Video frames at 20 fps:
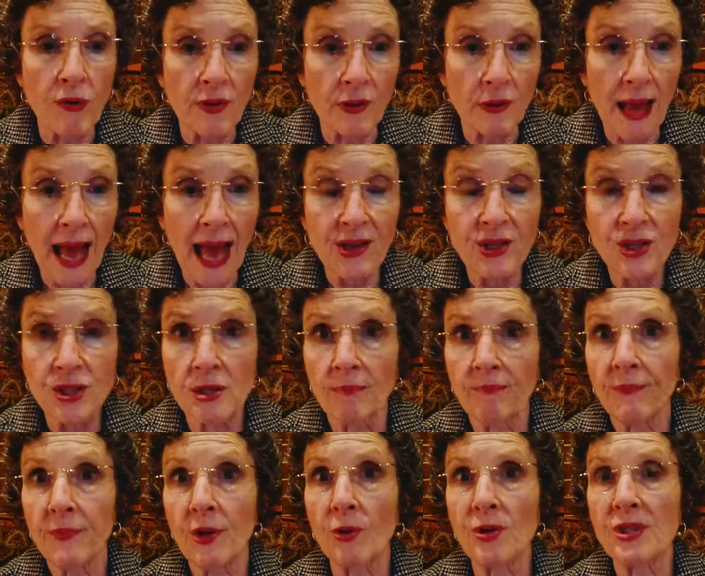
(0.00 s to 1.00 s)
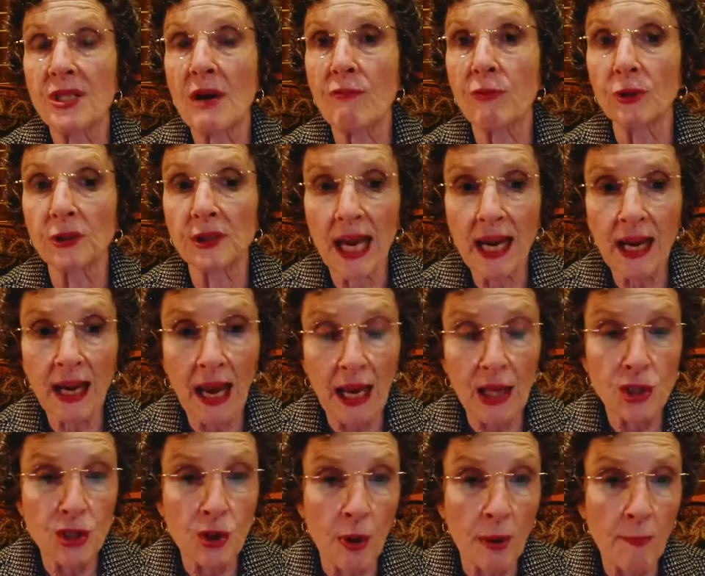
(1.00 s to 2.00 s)
the last, you know, several
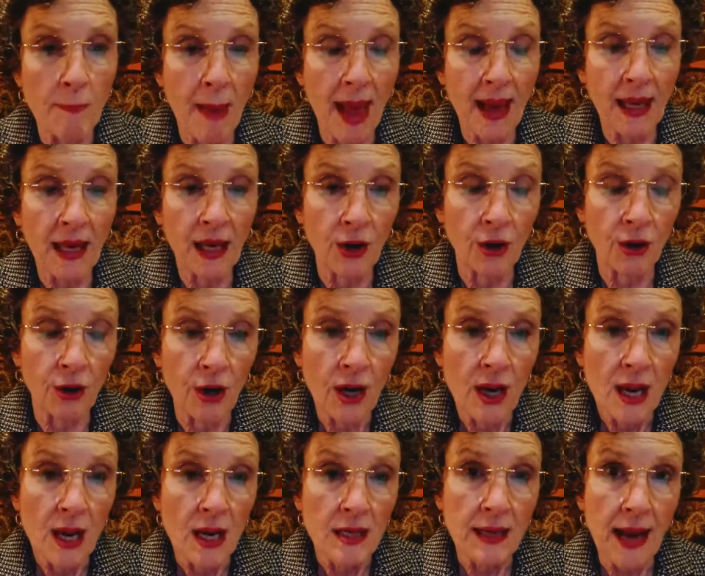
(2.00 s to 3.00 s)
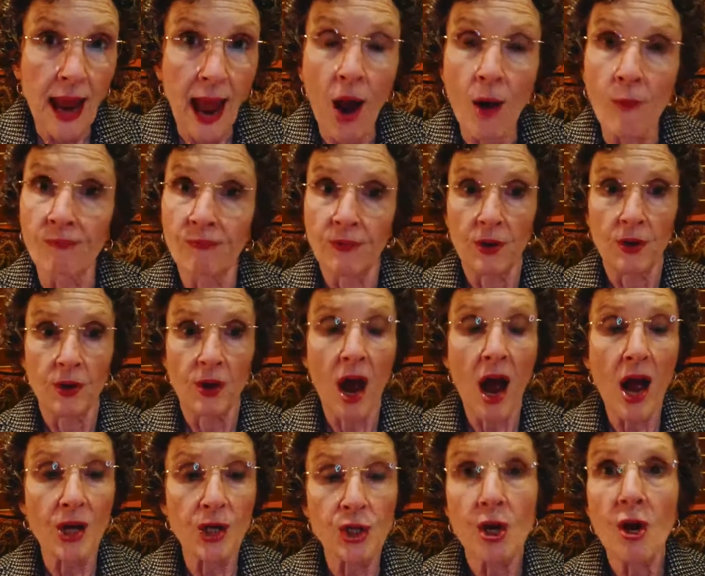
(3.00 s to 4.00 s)
decades going back here now,
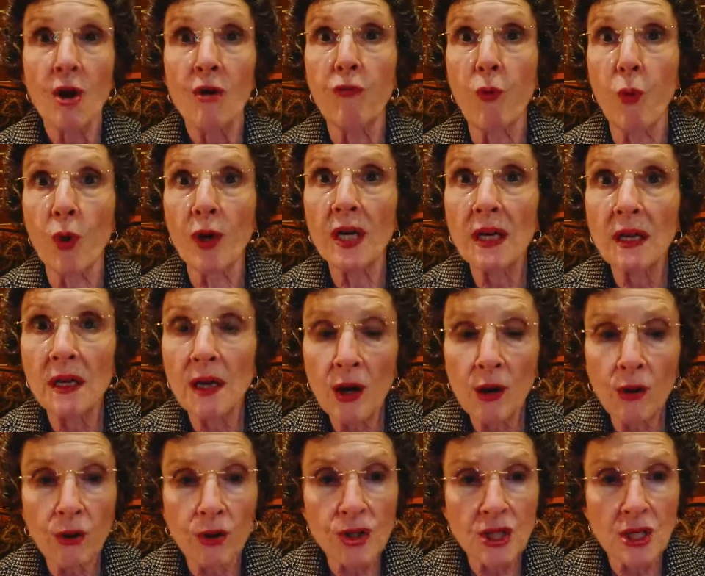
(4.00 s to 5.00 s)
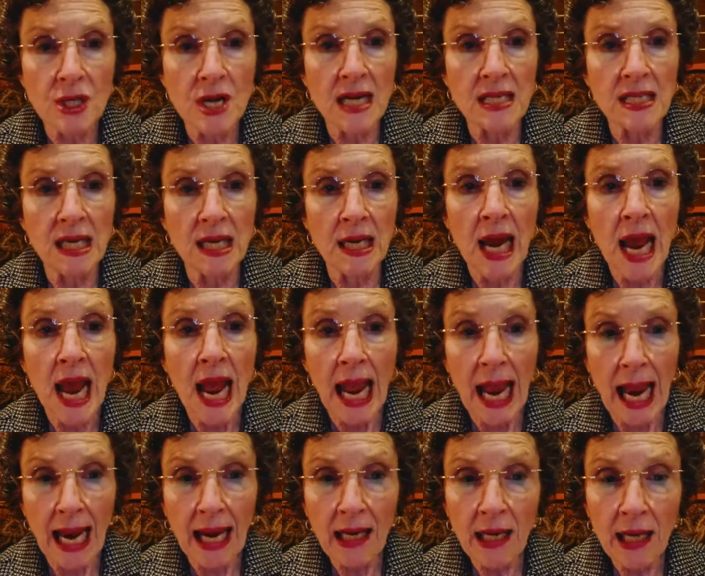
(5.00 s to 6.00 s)
gosh, 40 years to
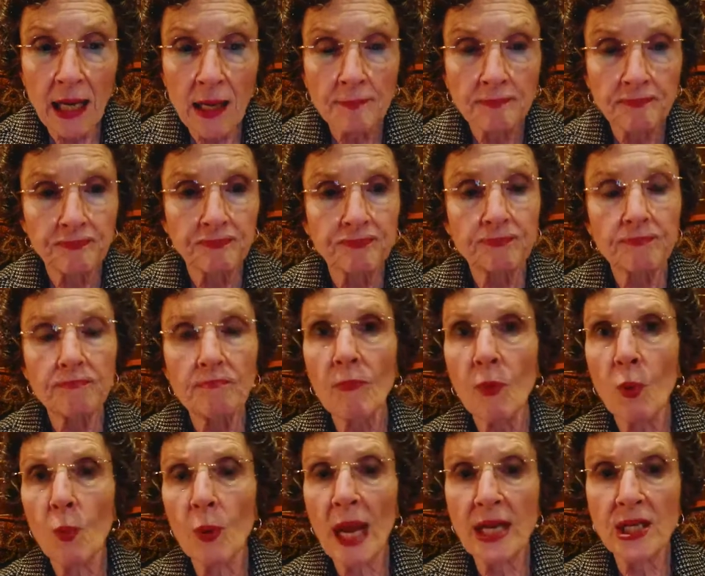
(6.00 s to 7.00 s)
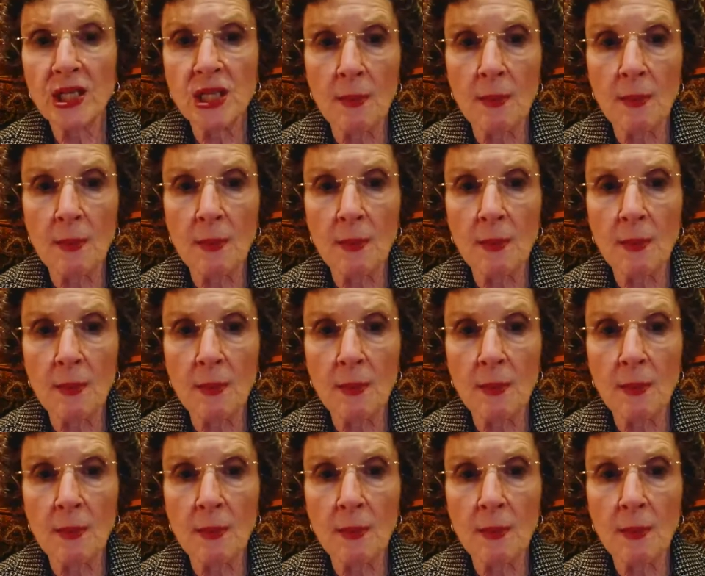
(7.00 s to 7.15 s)
1980, we had